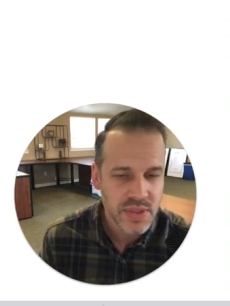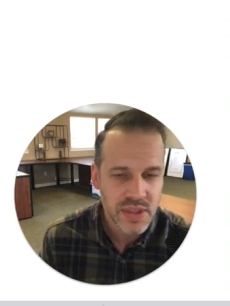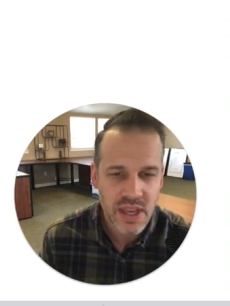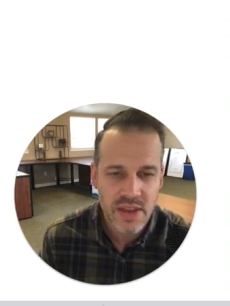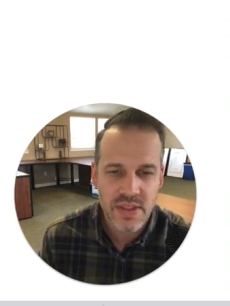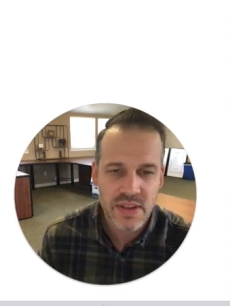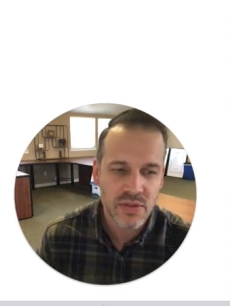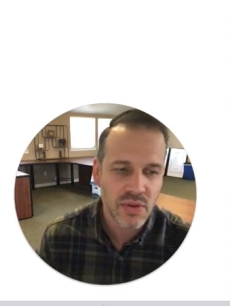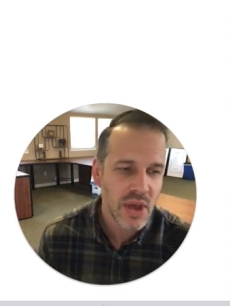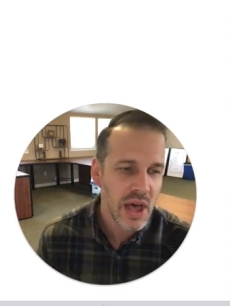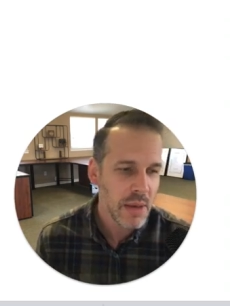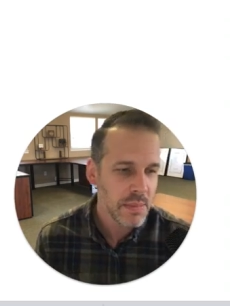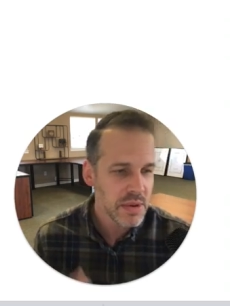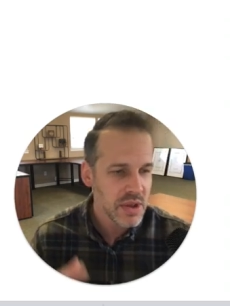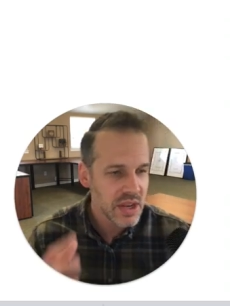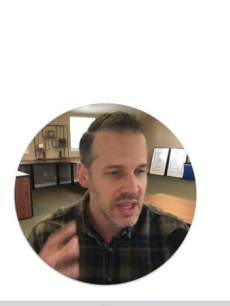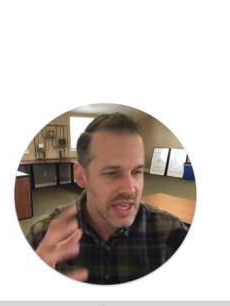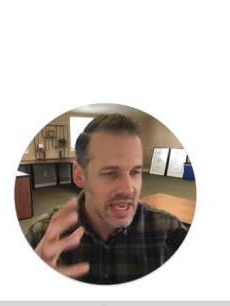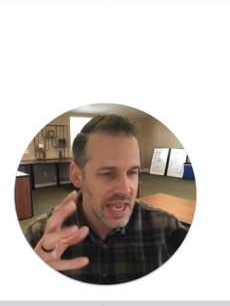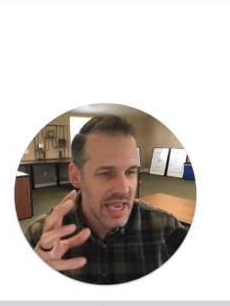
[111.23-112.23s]
And this will help
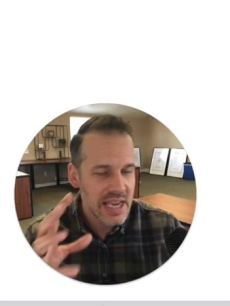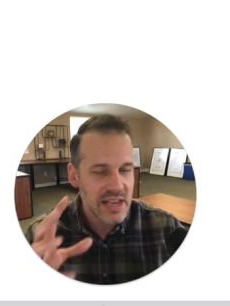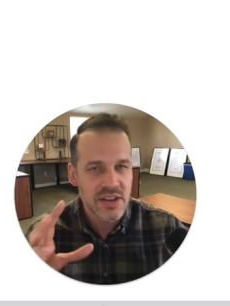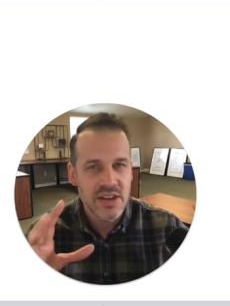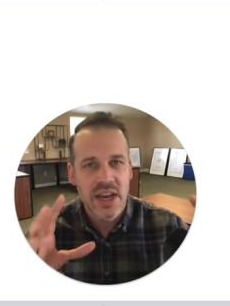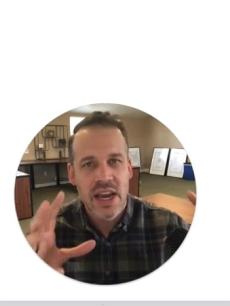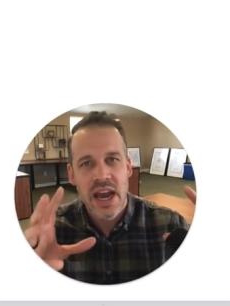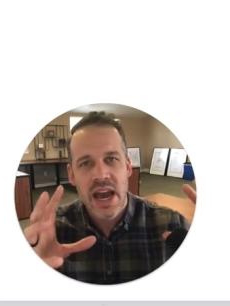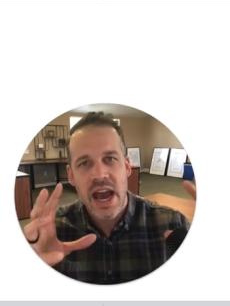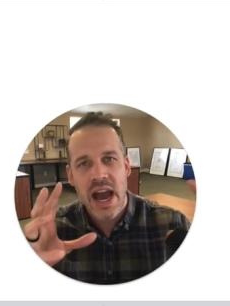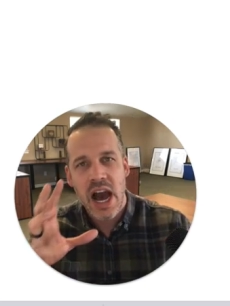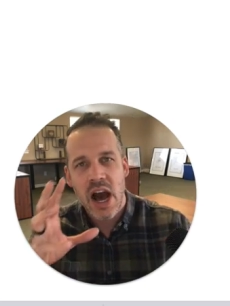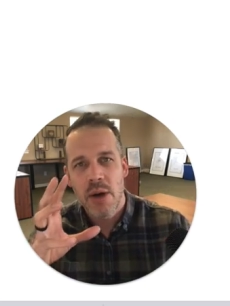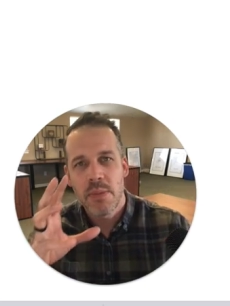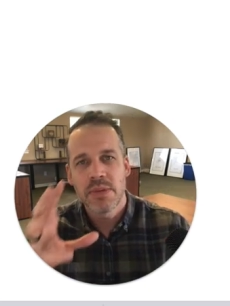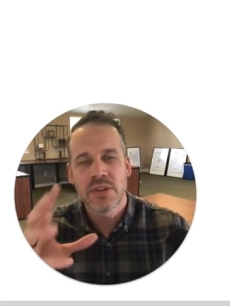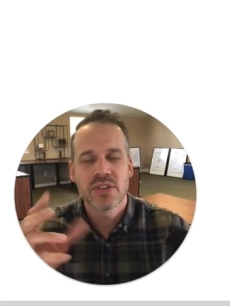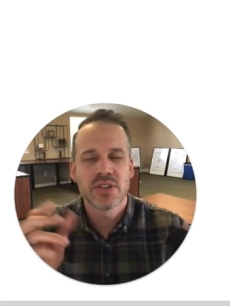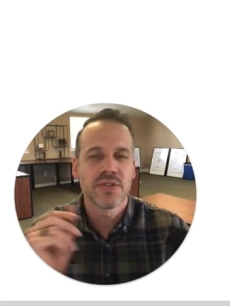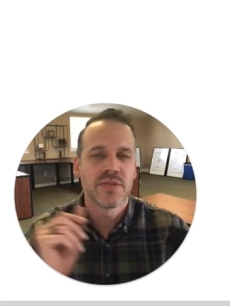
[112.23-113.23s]
you to gauge how
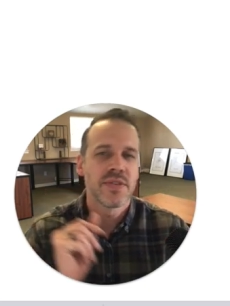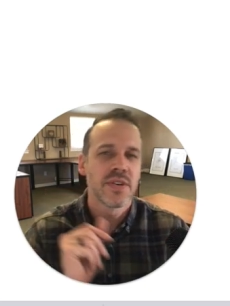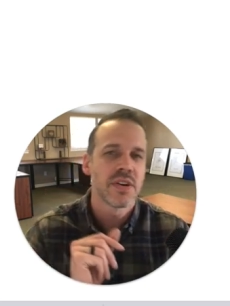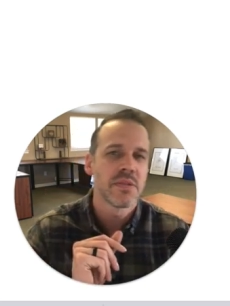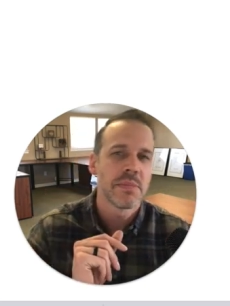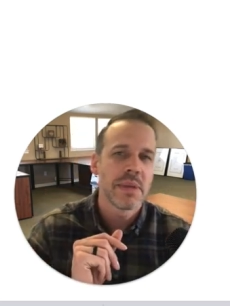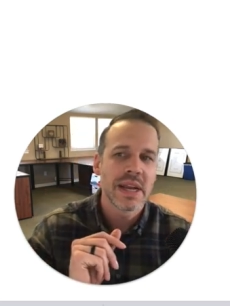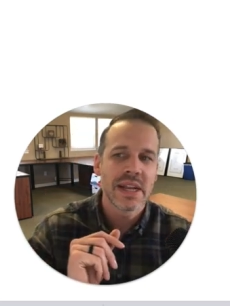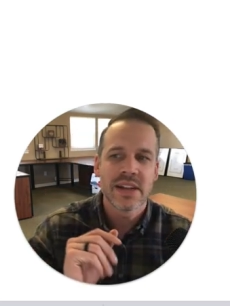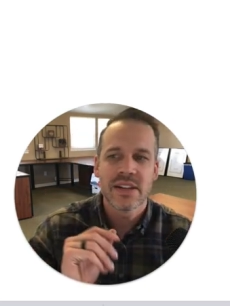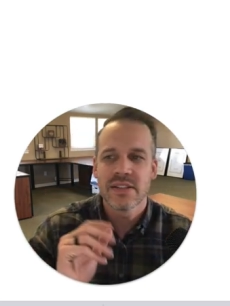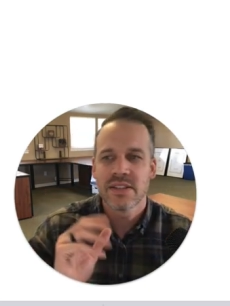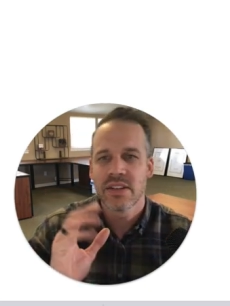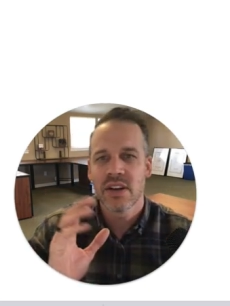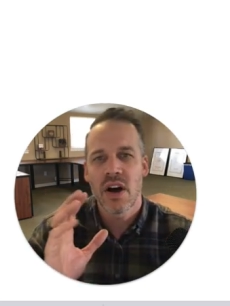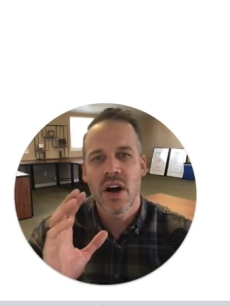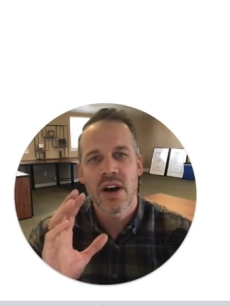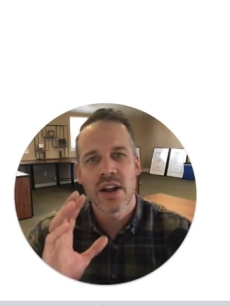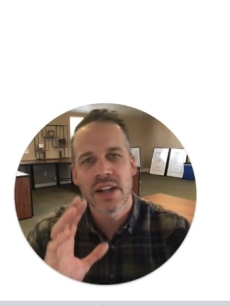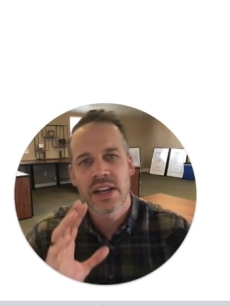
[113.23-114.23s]
much deferred maintenance is
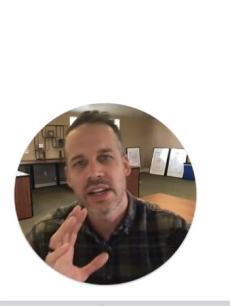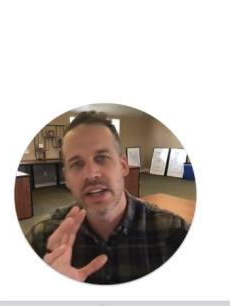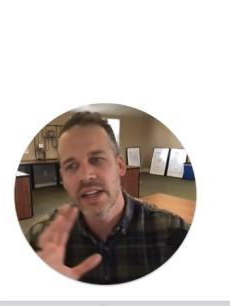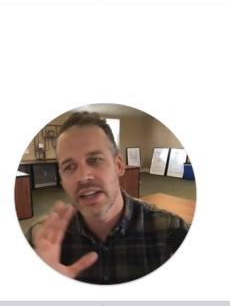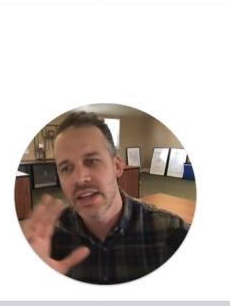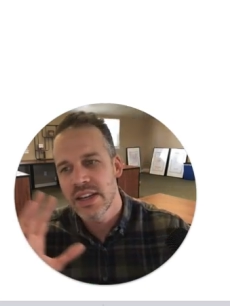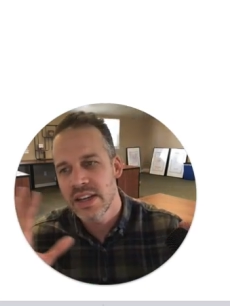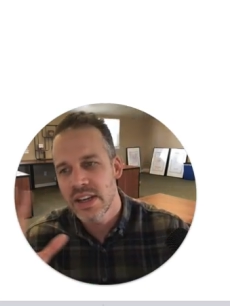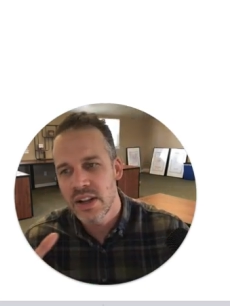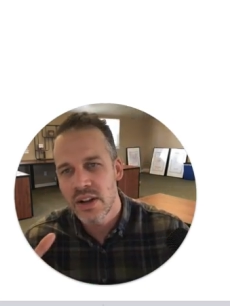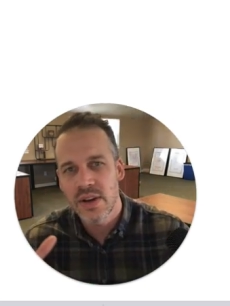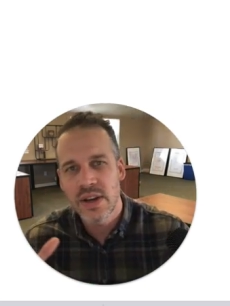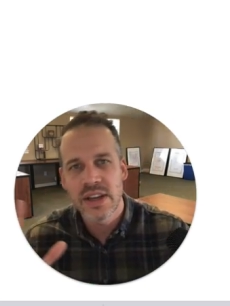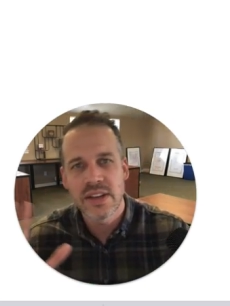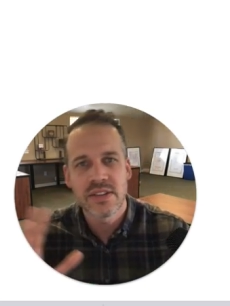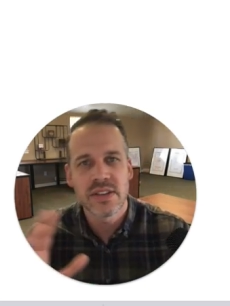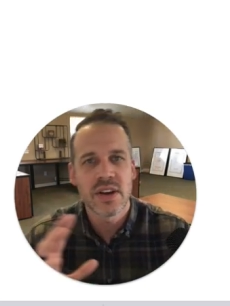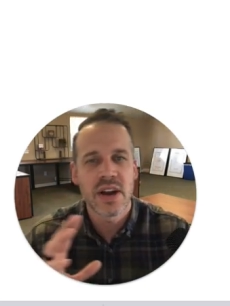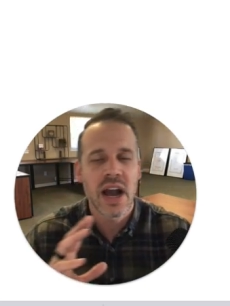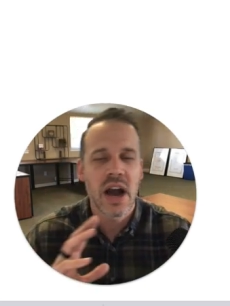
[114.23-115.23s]
on it.
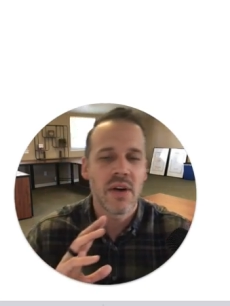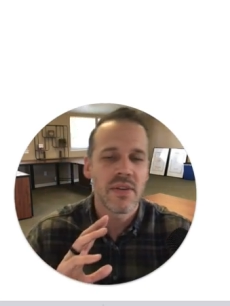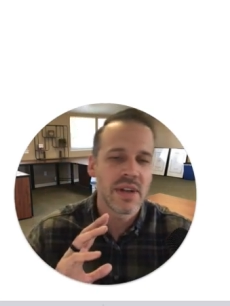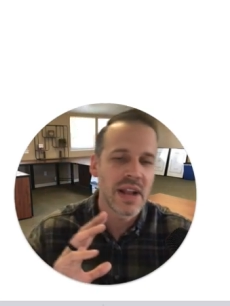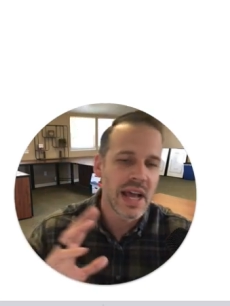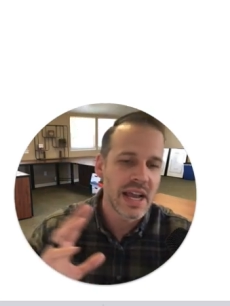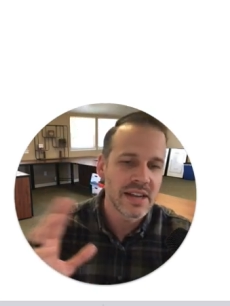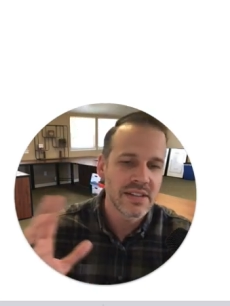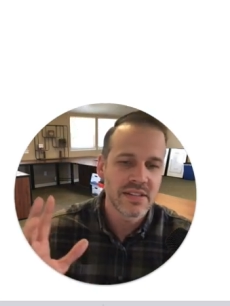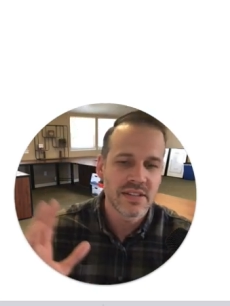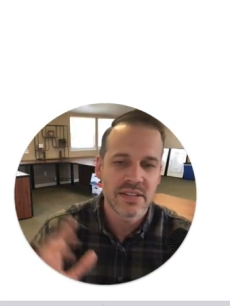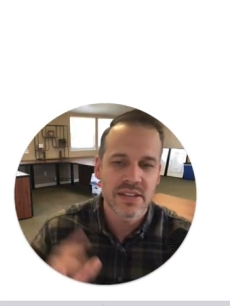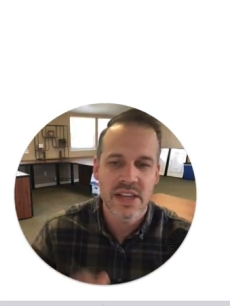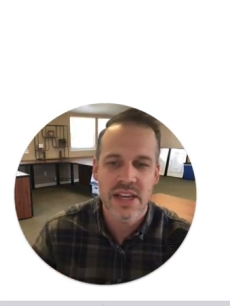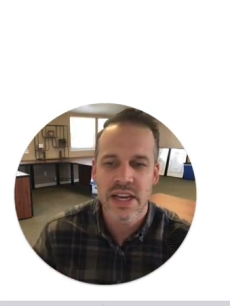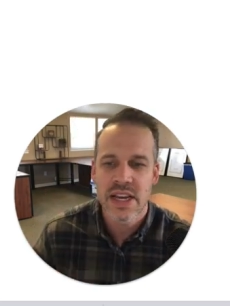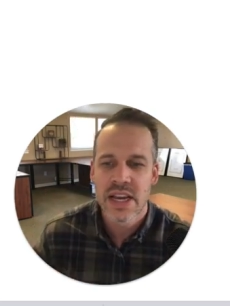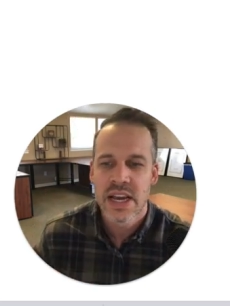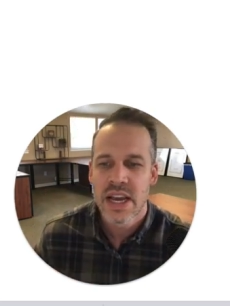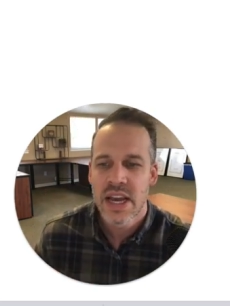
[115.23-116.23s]
Is there? How nice is
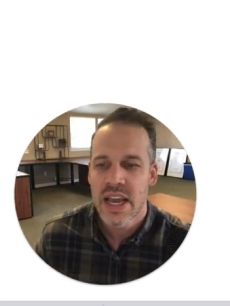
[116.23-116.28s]
it?